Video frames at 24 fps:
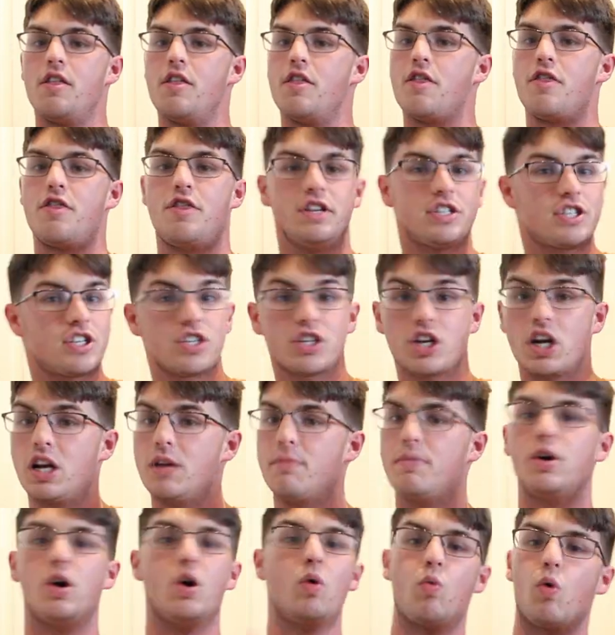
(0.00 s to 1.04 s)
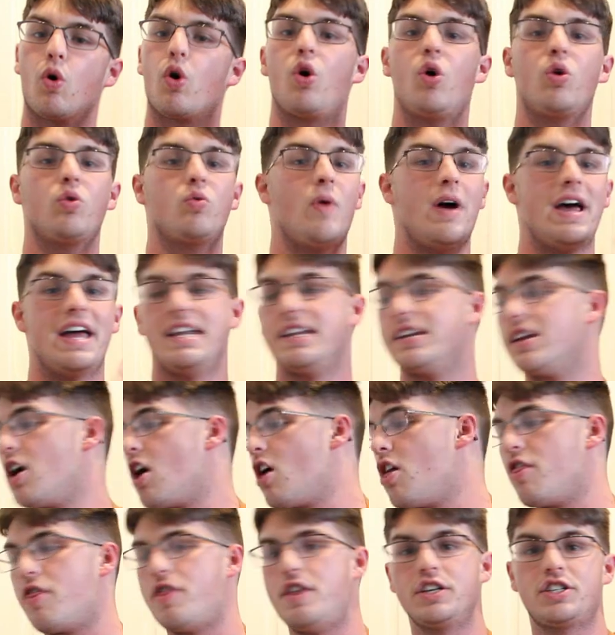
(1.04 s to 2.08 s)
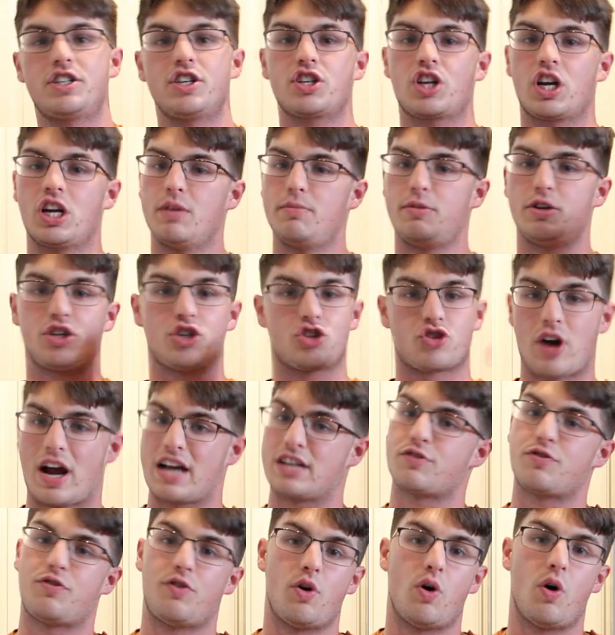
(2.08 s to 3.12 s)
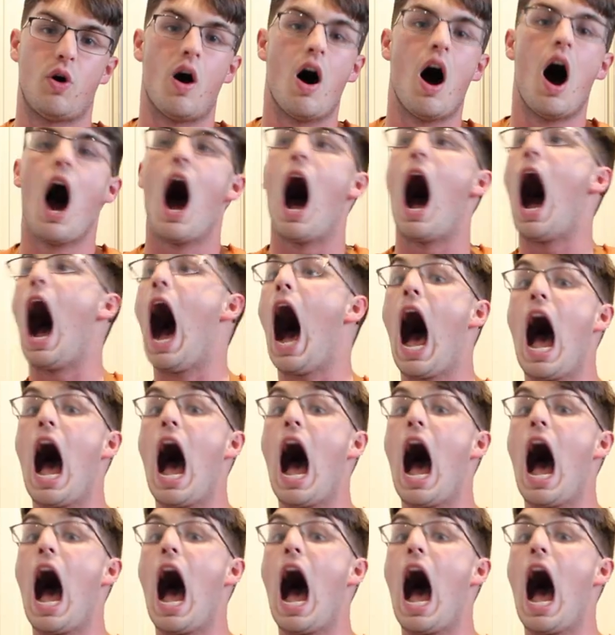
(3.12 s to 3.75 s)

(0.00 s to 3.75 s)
This is gonna be a whirlwind. This is gonna be stressful.